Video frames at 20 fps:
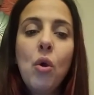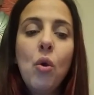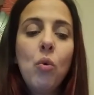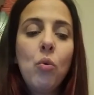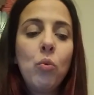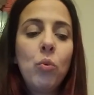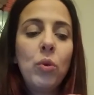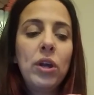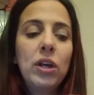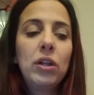
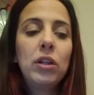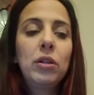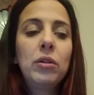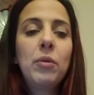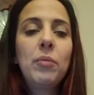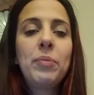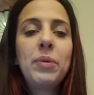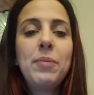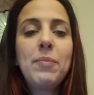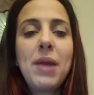will
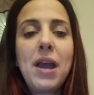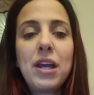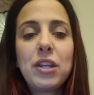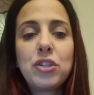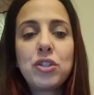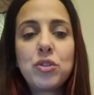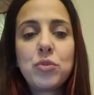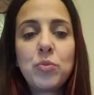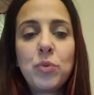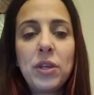be
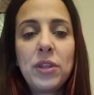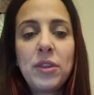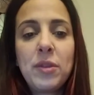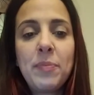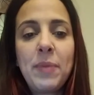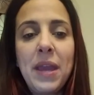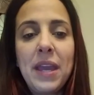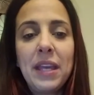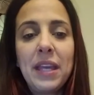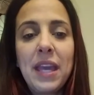matched with the
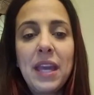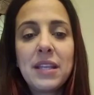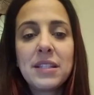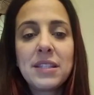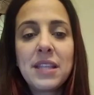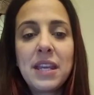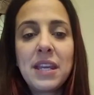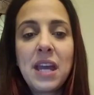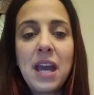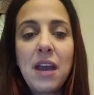pancakes
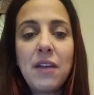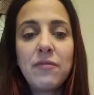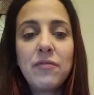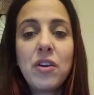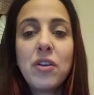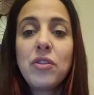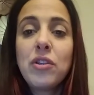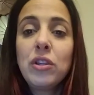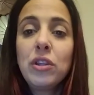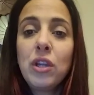that have
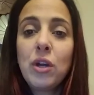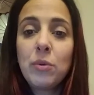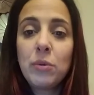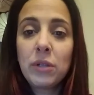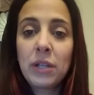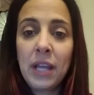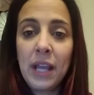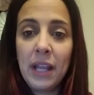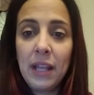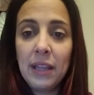the
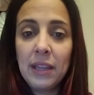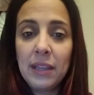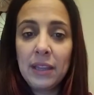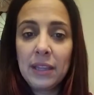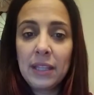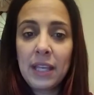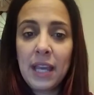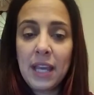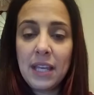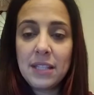
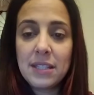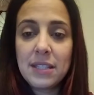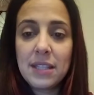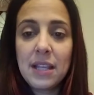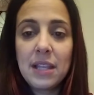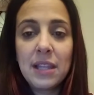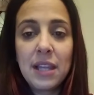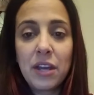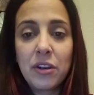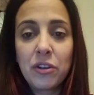lowercase
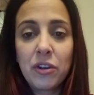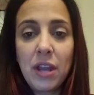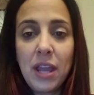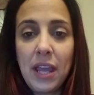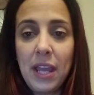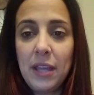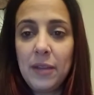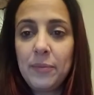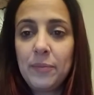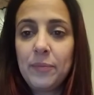letter
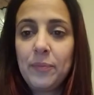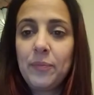A.